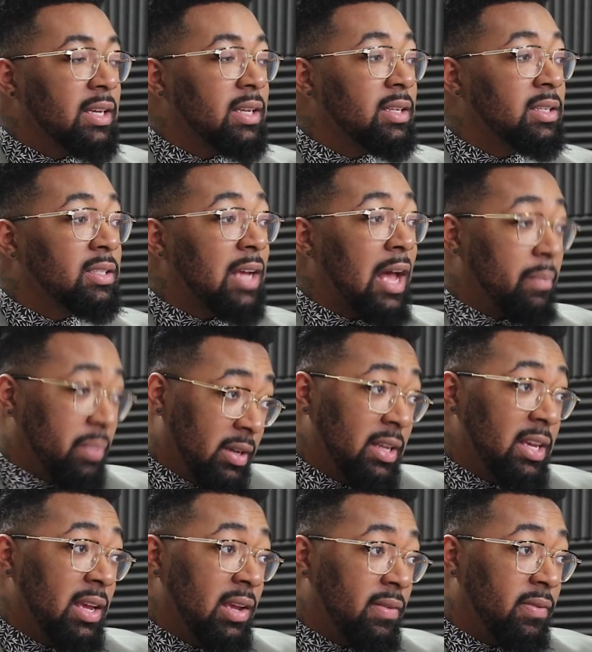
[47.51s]
is, I
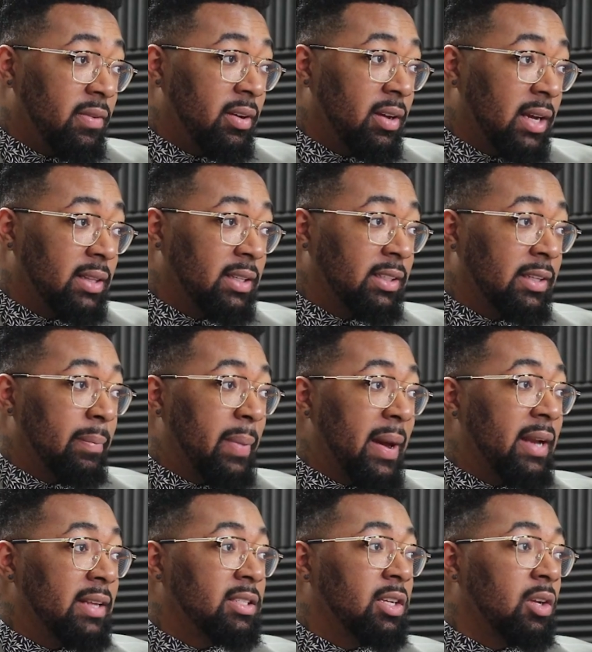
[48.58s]
believe, I think the
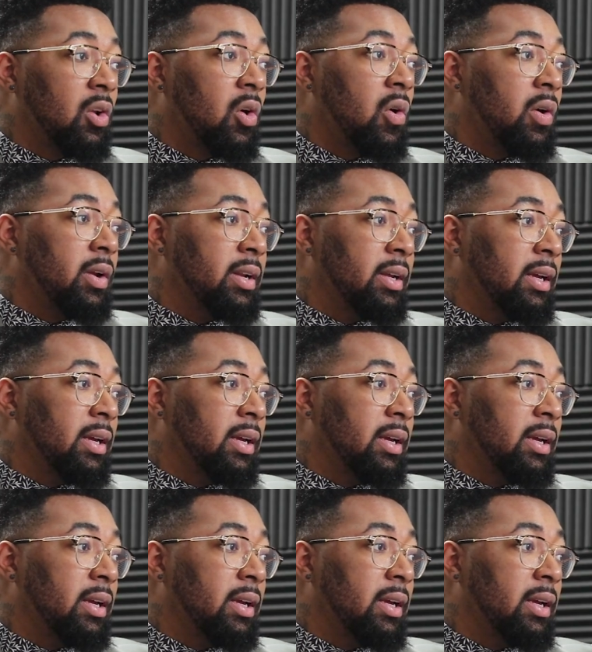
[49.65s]
bet is still on.